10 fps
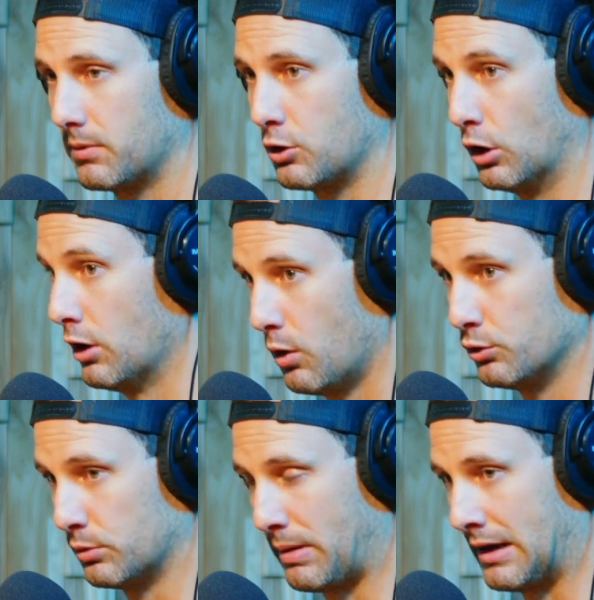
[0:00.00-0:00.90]
You don't know
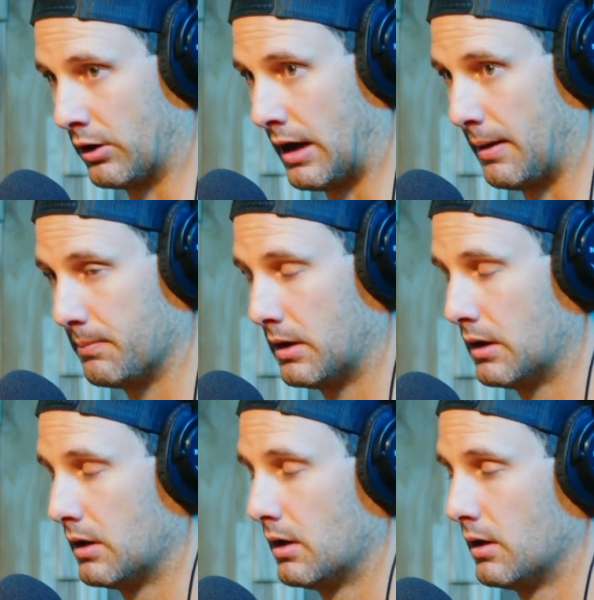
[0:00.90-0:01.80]
who's in pain or not.
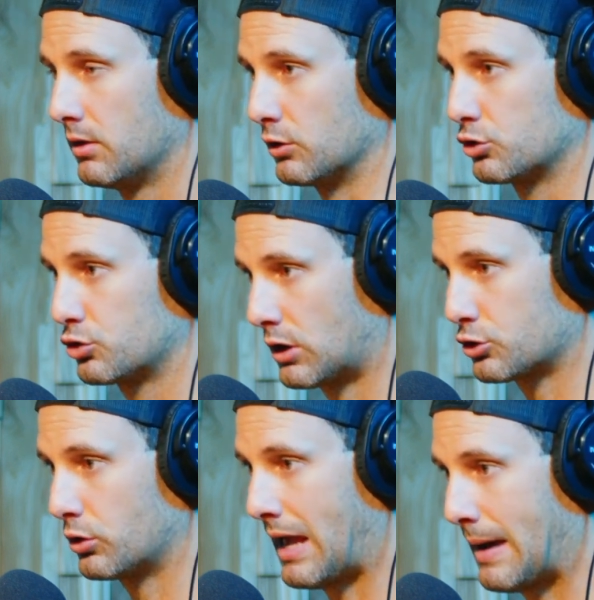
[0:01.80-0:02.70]
The
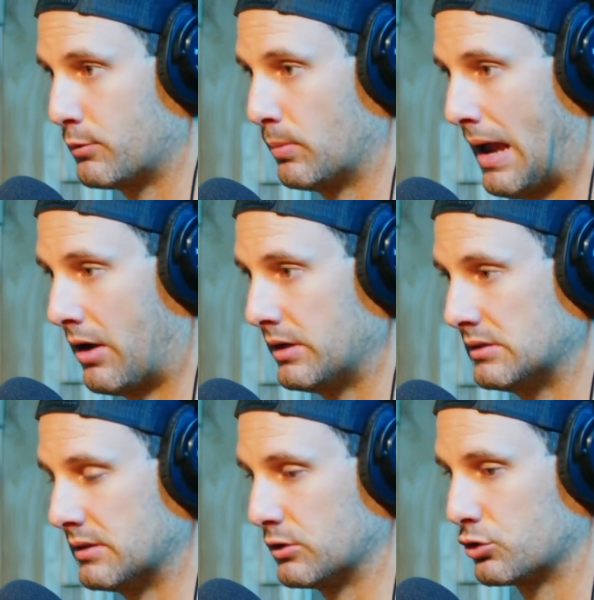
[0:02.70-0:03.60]
structural abnormalities
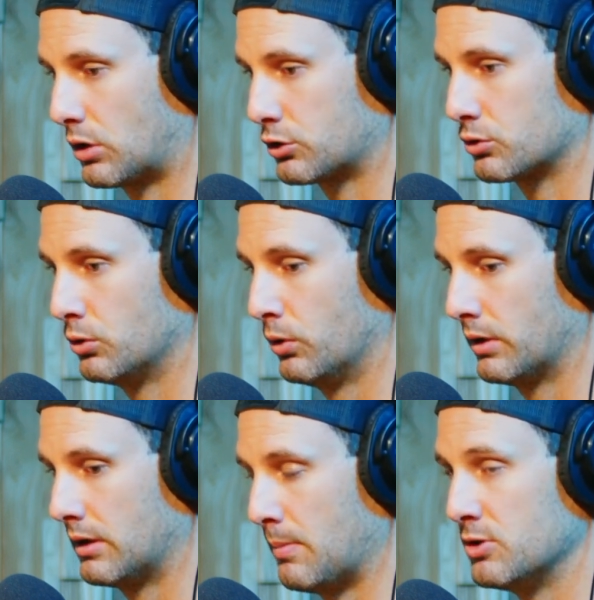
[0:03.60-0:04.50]
and the structural
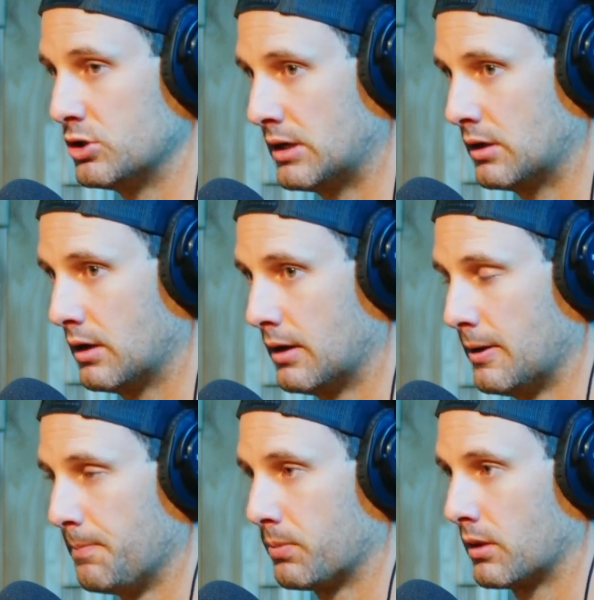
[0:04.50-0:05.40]
imaging
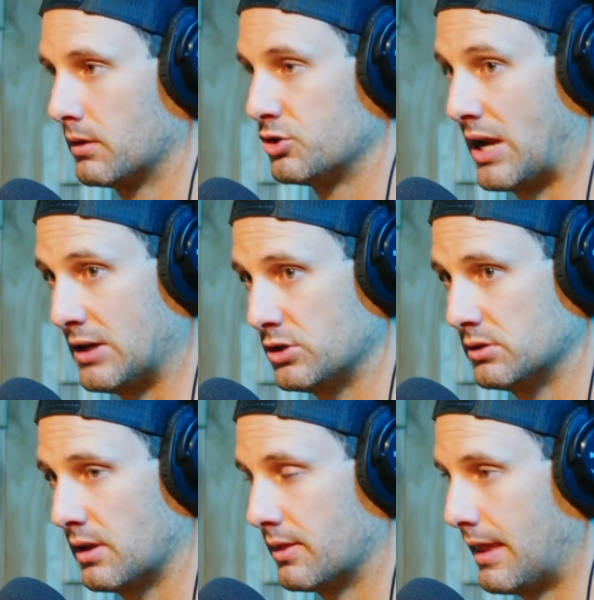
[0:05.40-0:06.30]

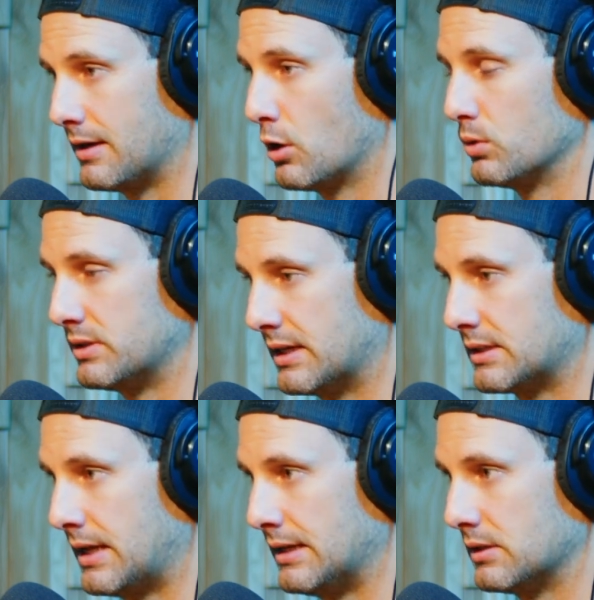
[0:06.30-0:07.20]
changes, they don't
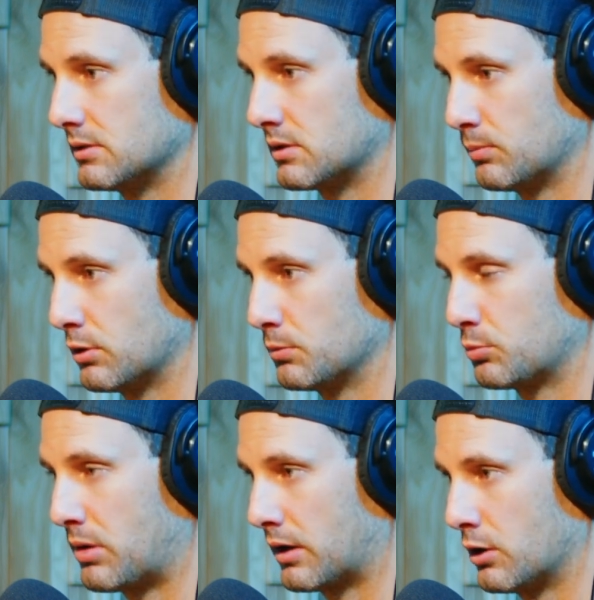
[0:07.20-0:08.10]
dictate symptoms,
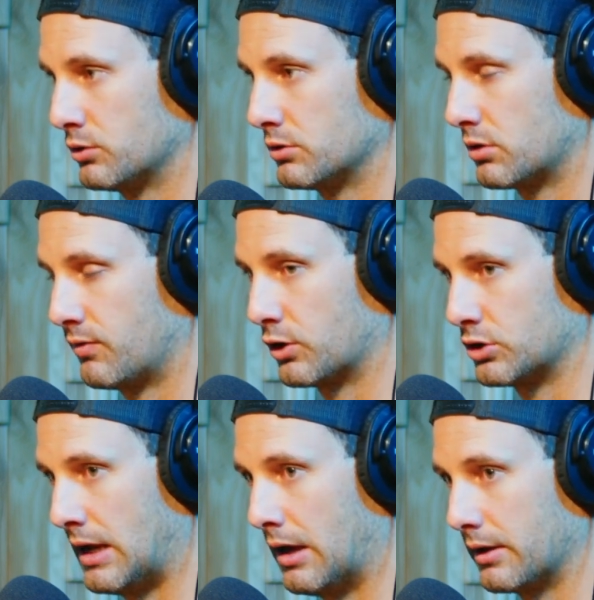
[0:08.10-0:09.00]
prognosis, or
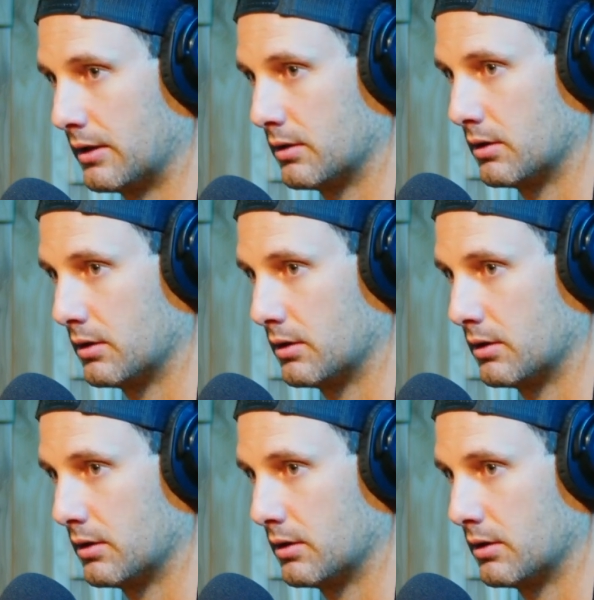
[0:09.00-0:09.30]
functionality.